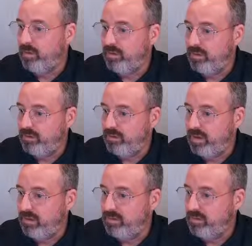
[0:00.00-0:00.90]
to this
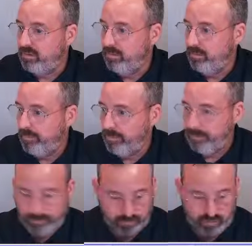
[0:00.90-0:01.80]
lesson,
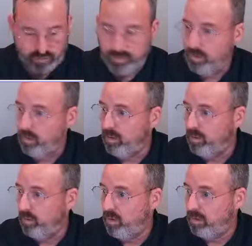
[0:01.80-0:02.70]
which was my
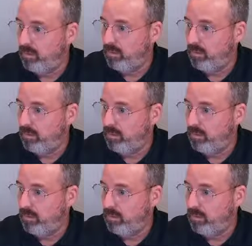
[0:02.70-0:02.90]
welcome one,